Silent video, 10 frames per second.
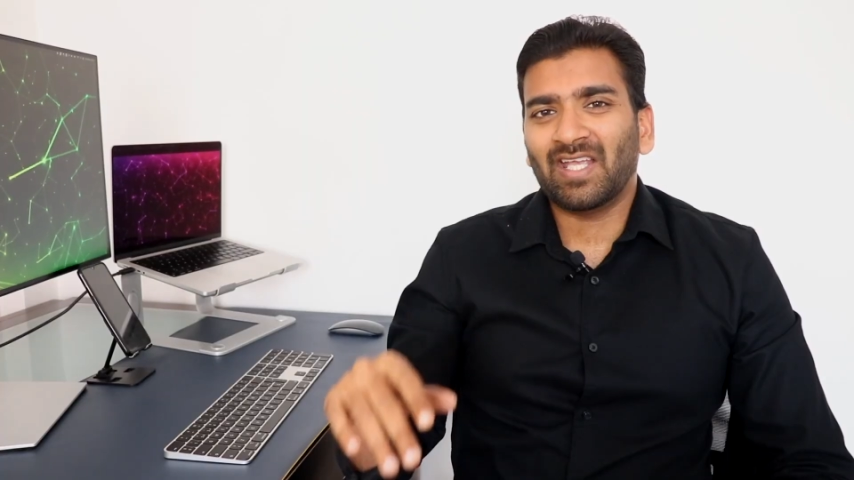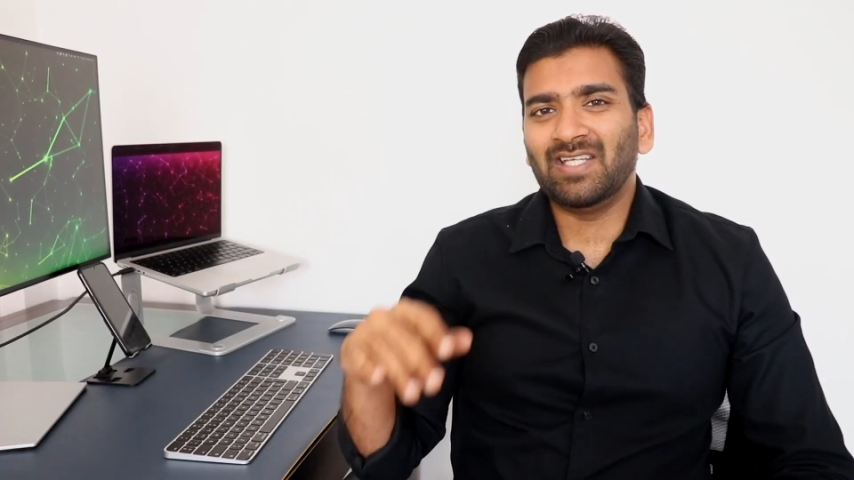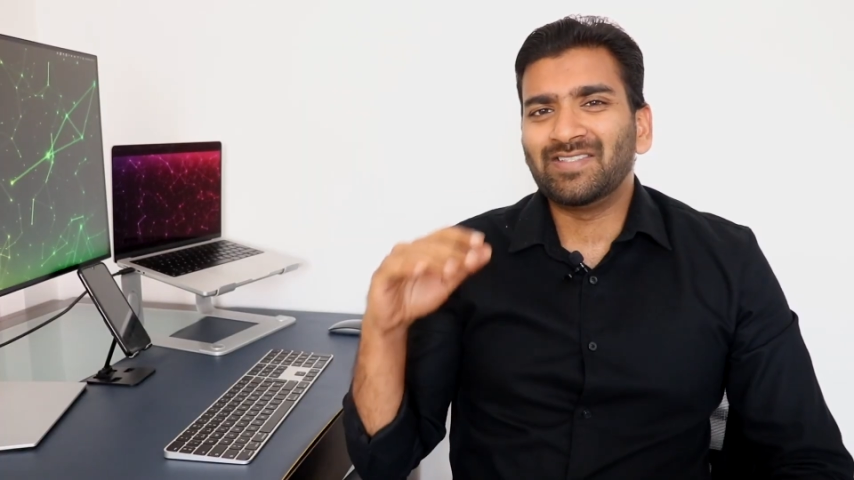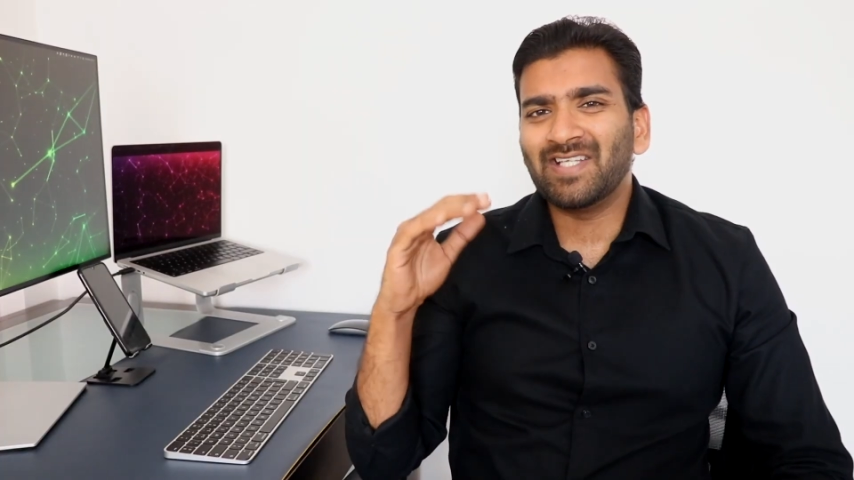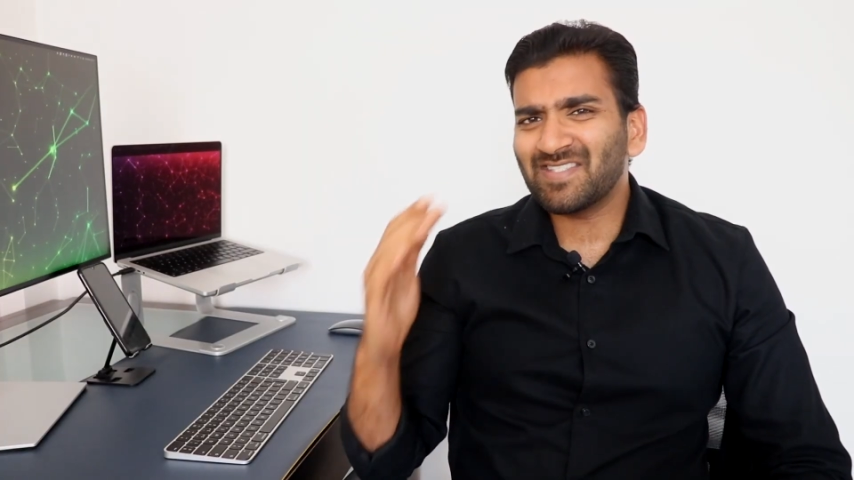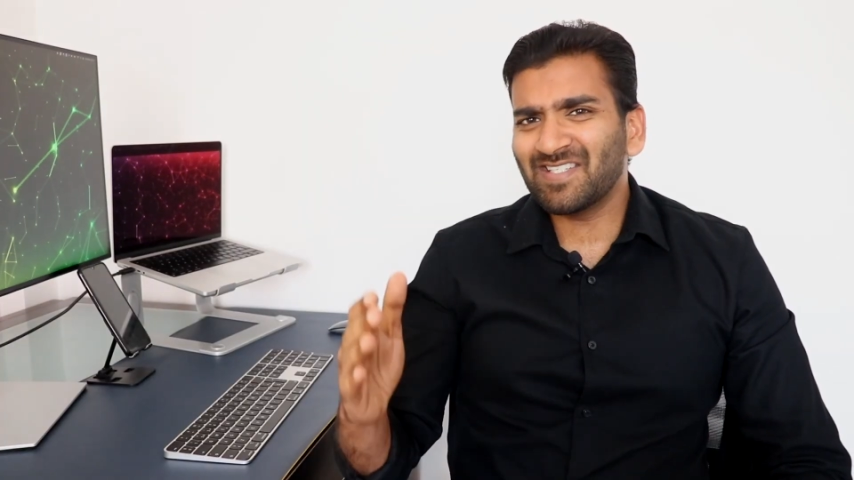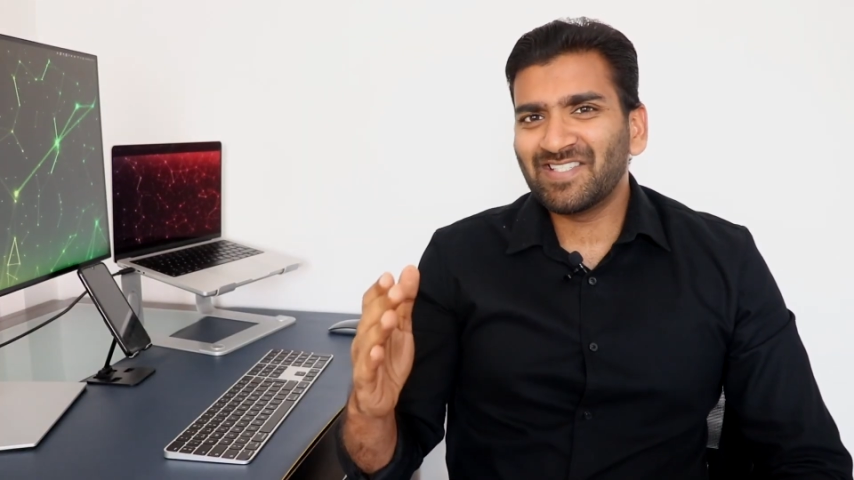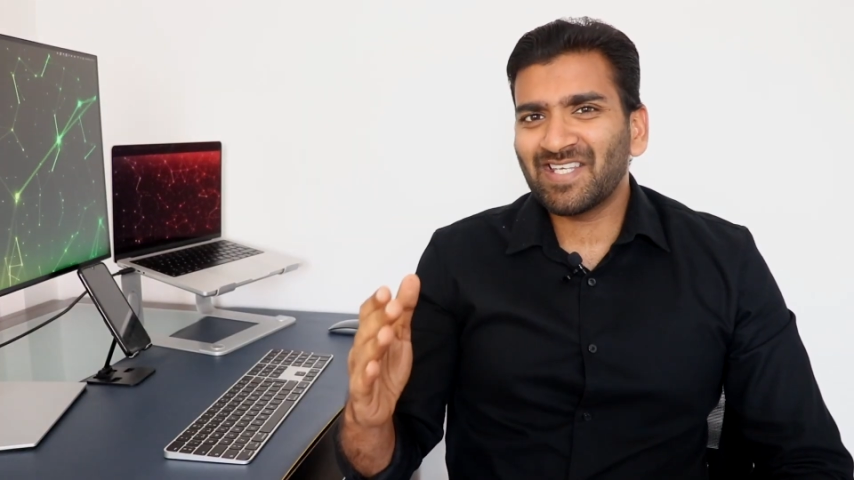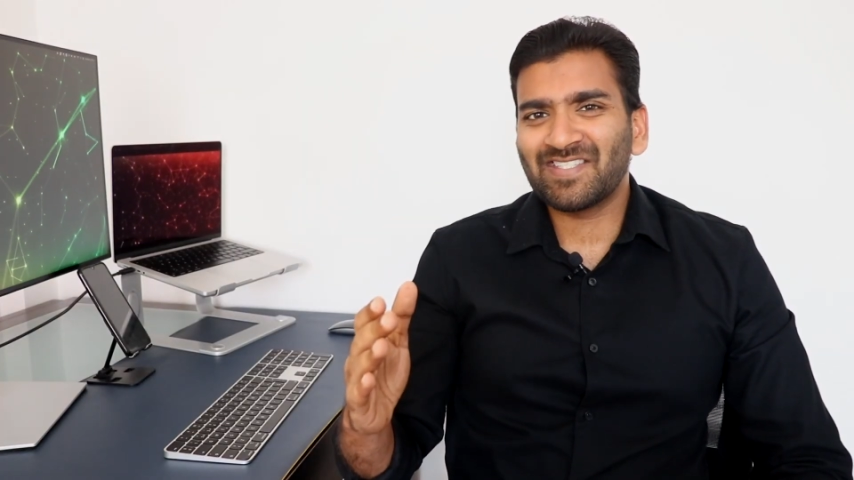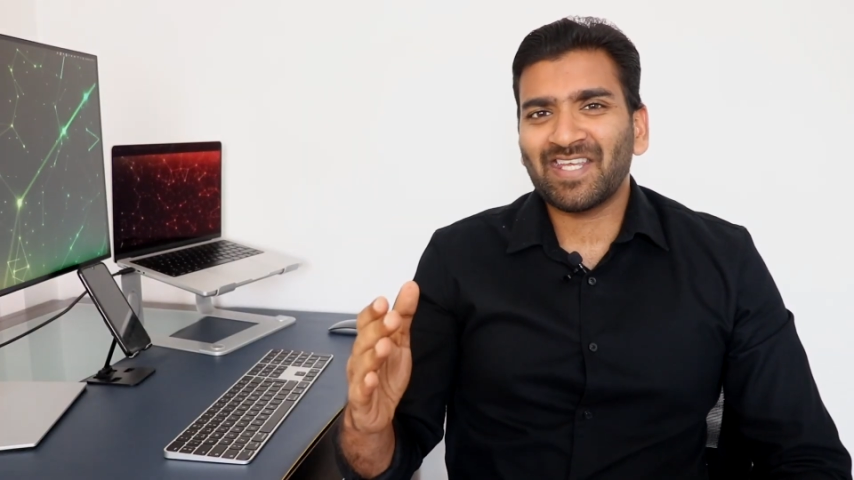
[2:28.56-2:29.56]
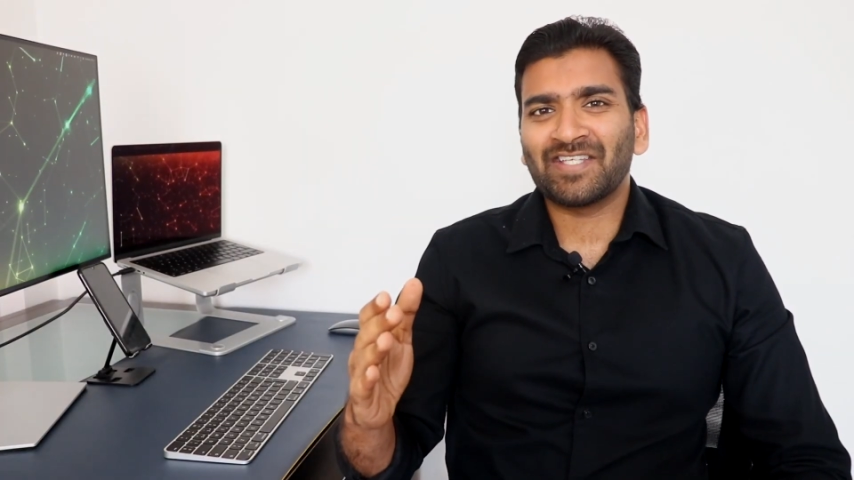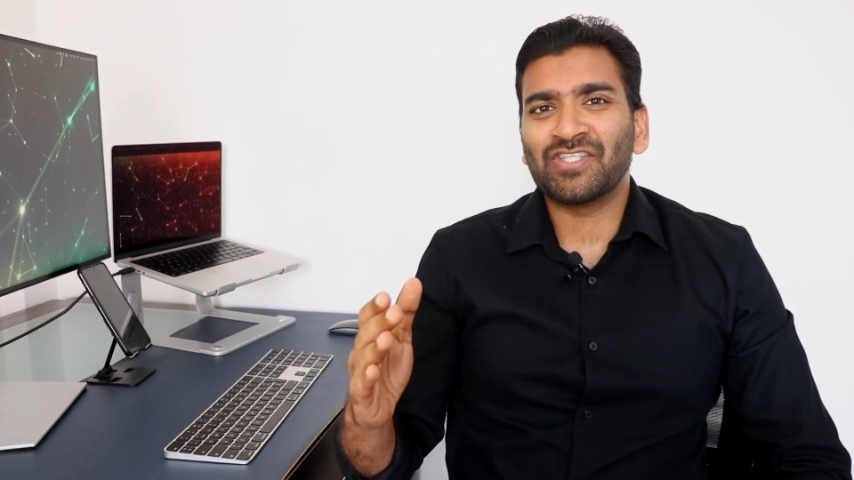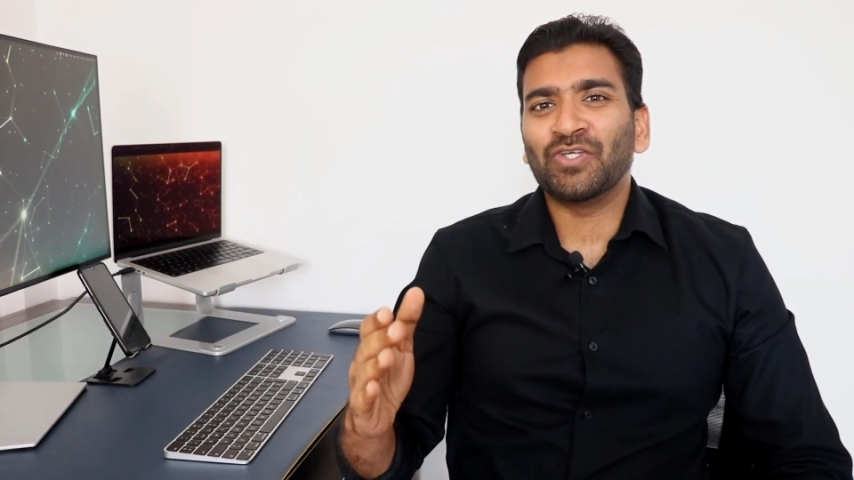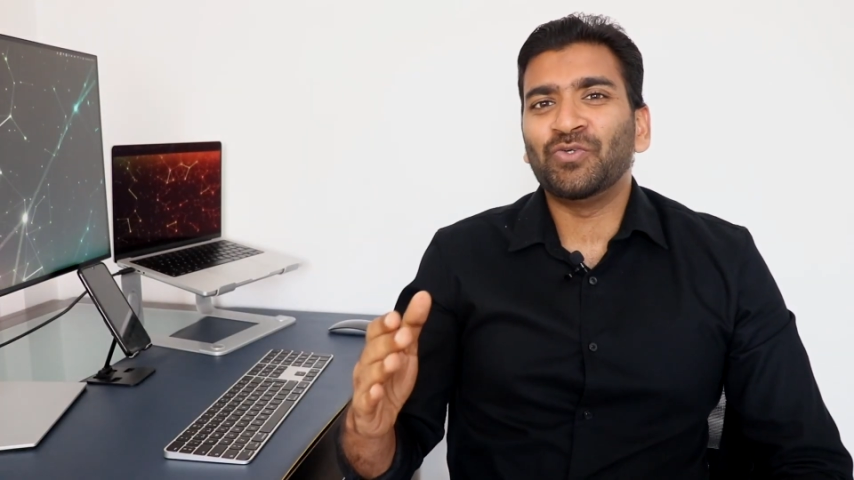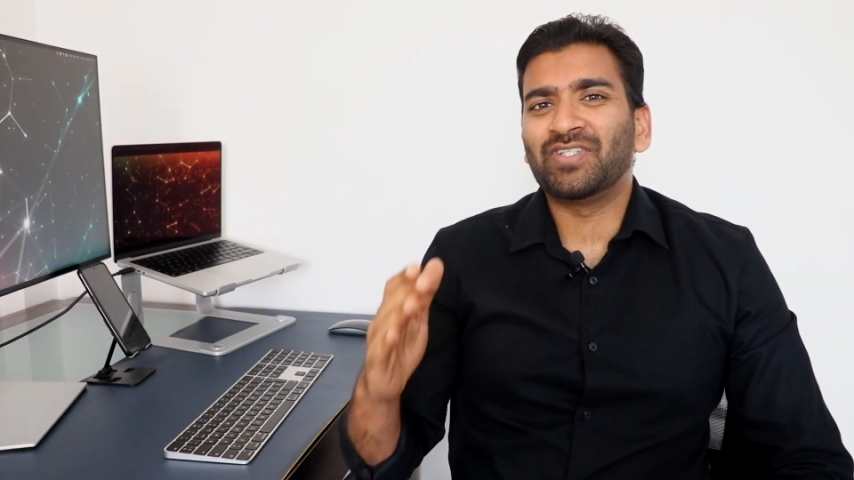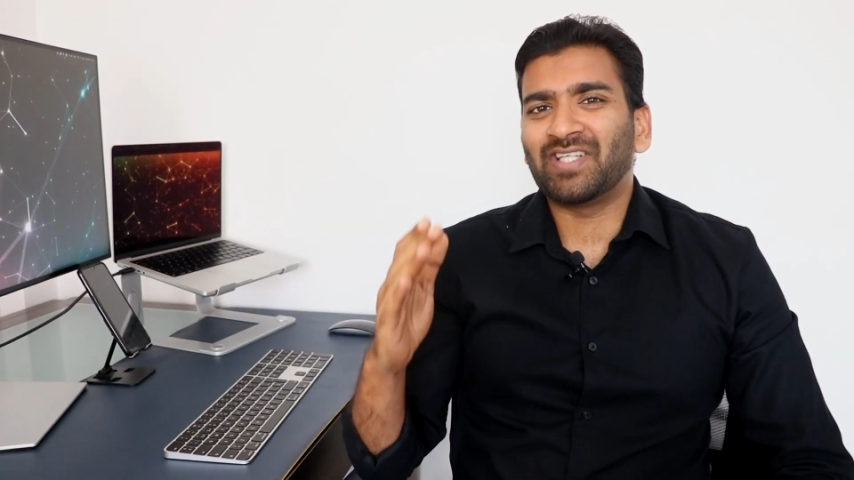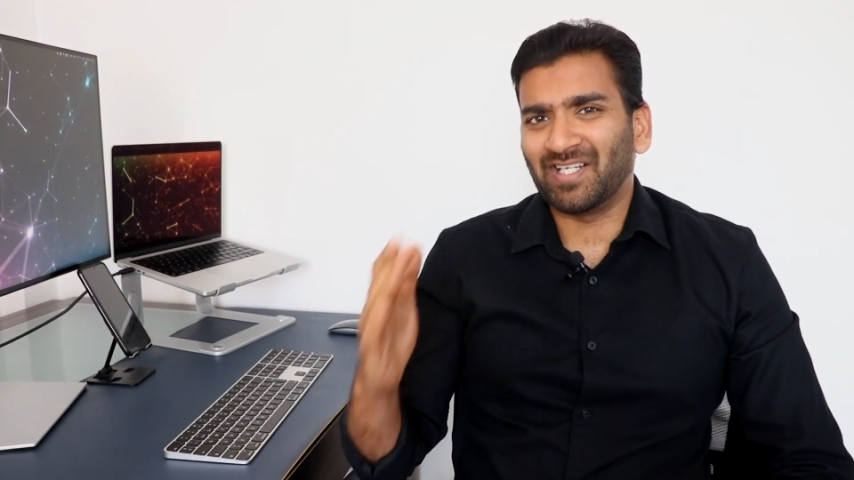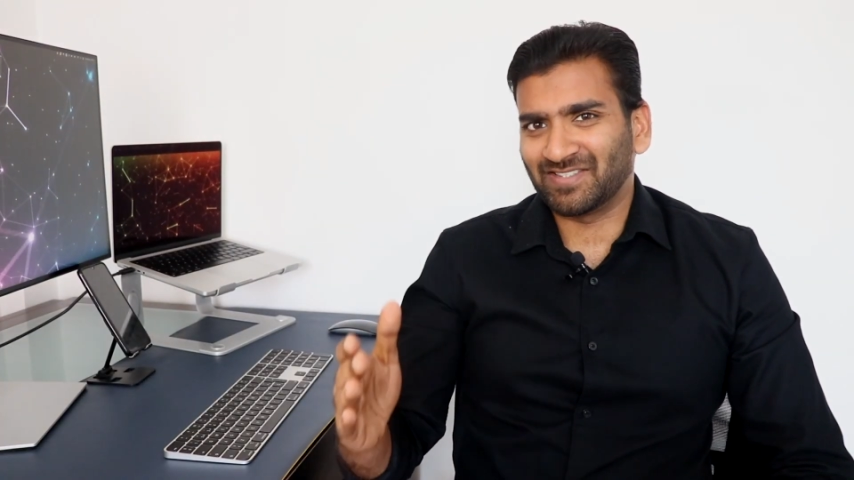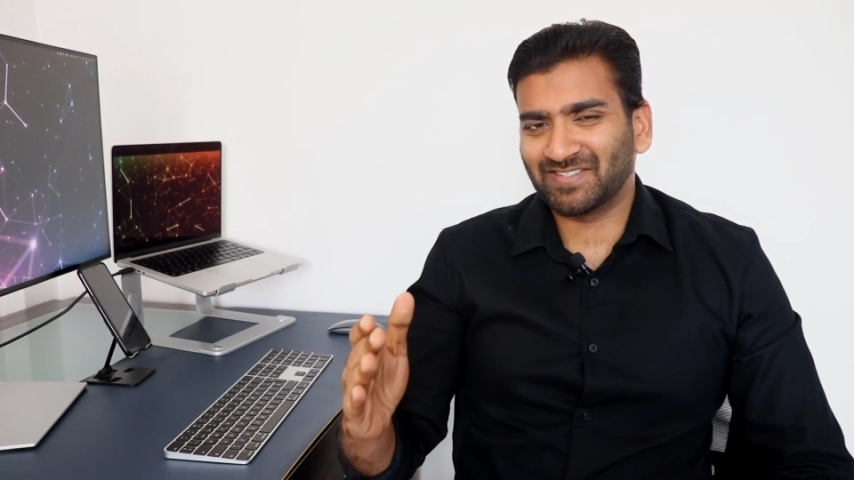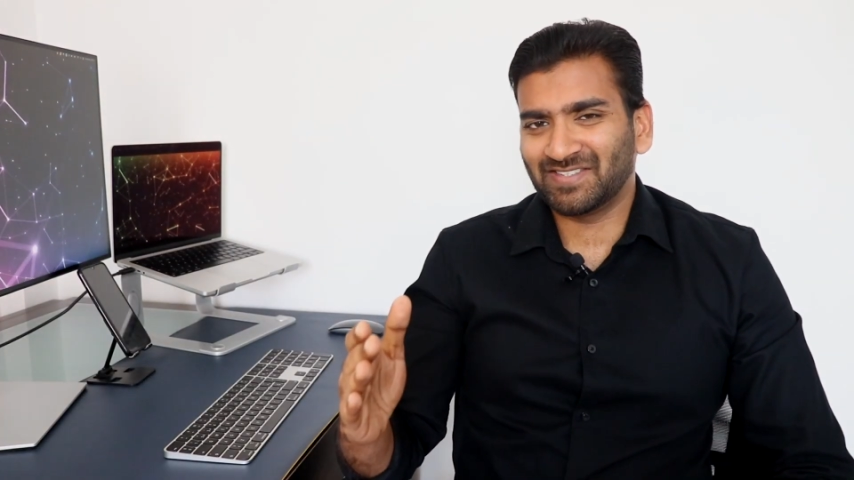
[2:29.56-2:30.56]
It doesn't just execute
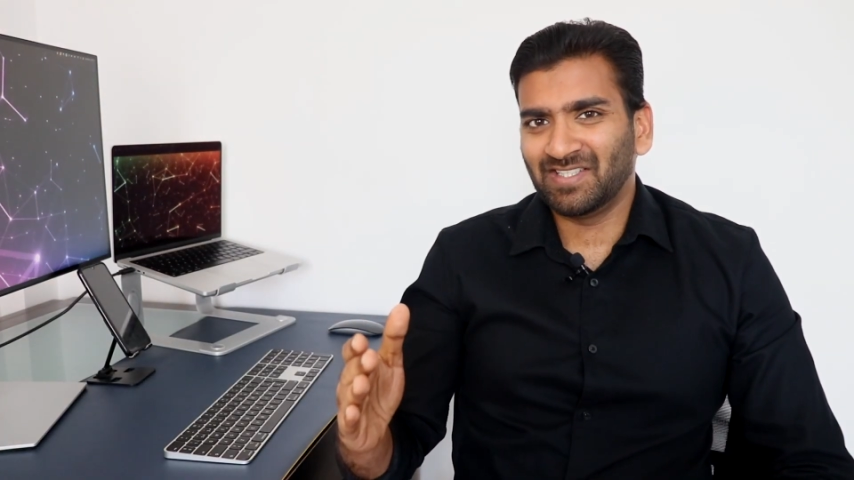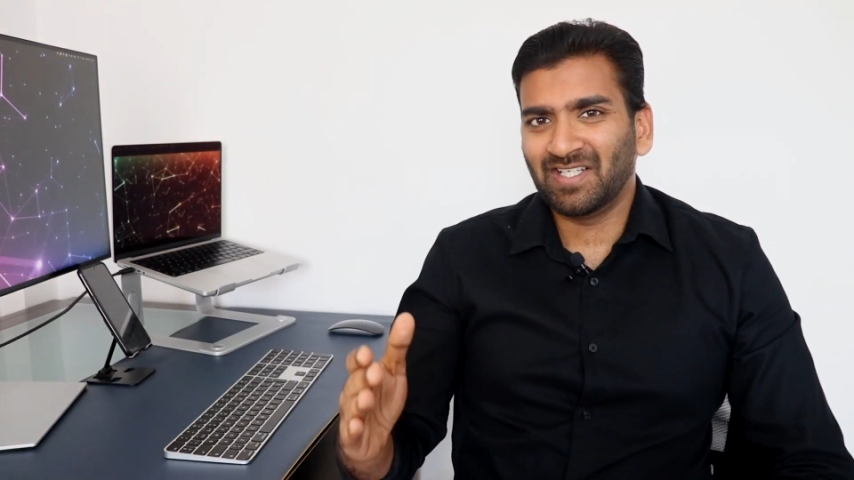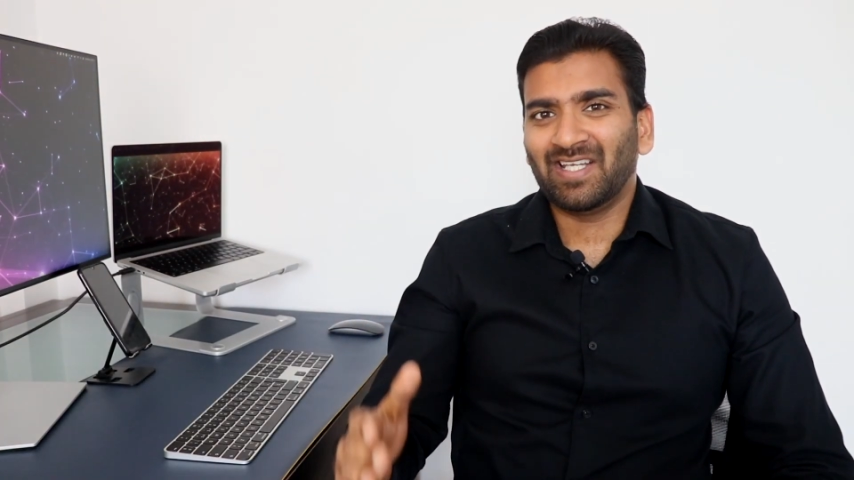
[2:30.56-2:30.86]
tasks,